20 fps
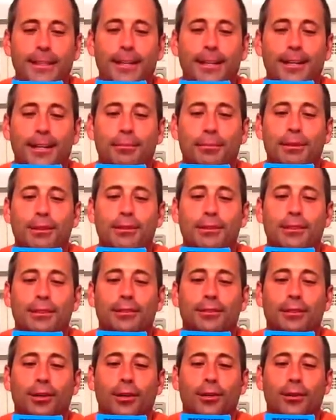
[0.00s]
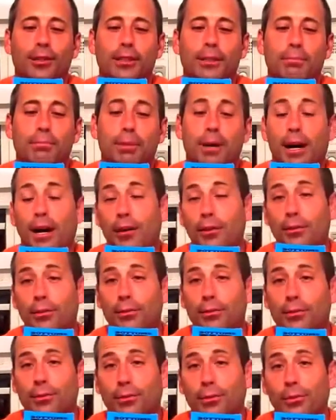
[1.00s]
Um, it's, it's called the
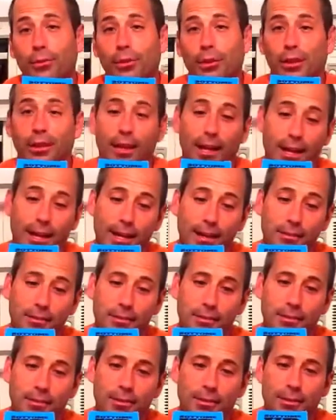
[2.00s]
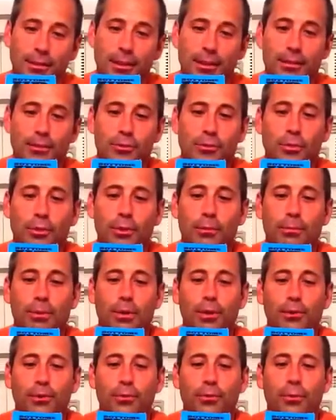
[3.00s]
bottle or glass. Enjoy
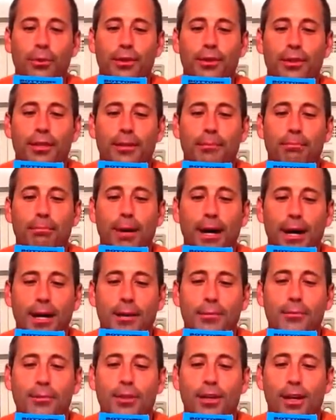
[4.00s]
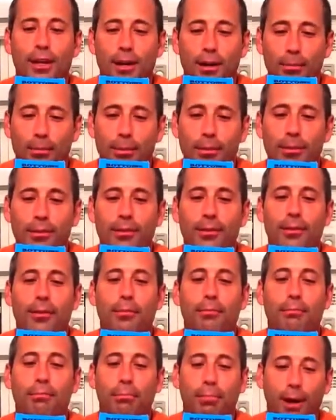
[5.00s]
both with the Bottoms Up
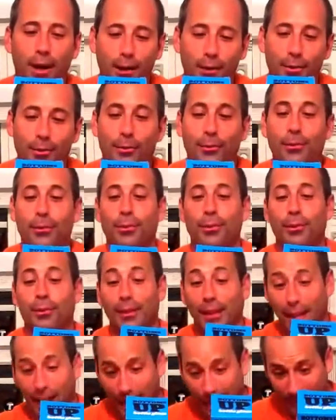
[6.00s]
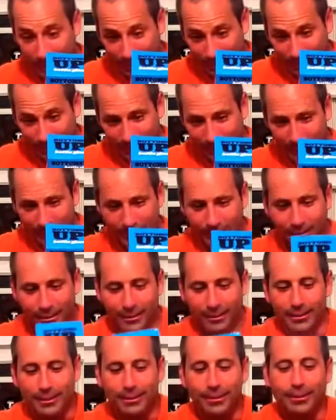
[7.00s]
bottle glass.
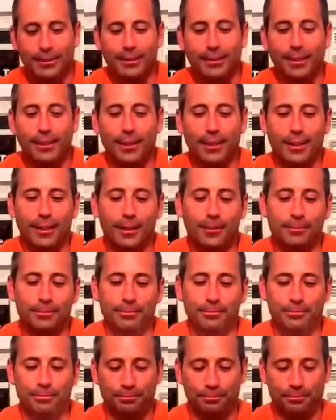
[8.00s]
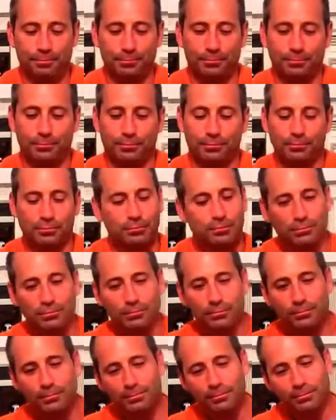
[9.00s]
Um,
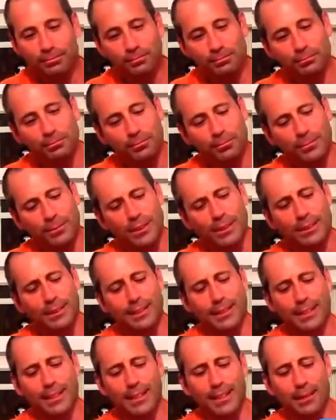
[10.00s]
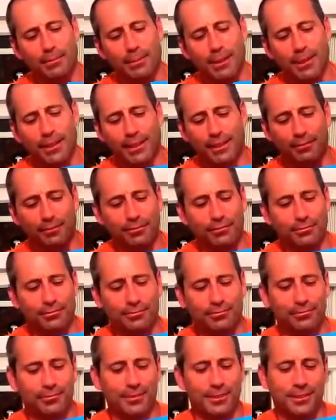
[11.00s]
I think I paid like
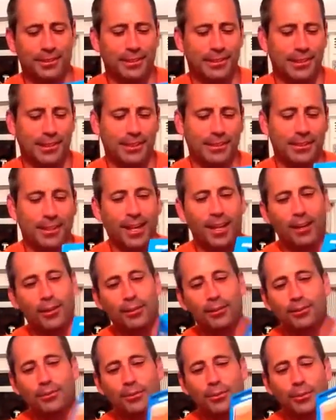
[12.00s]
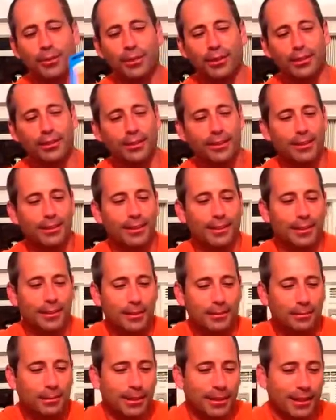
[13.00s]
$6 for it,
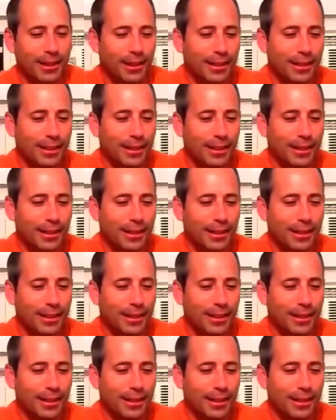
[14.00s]
but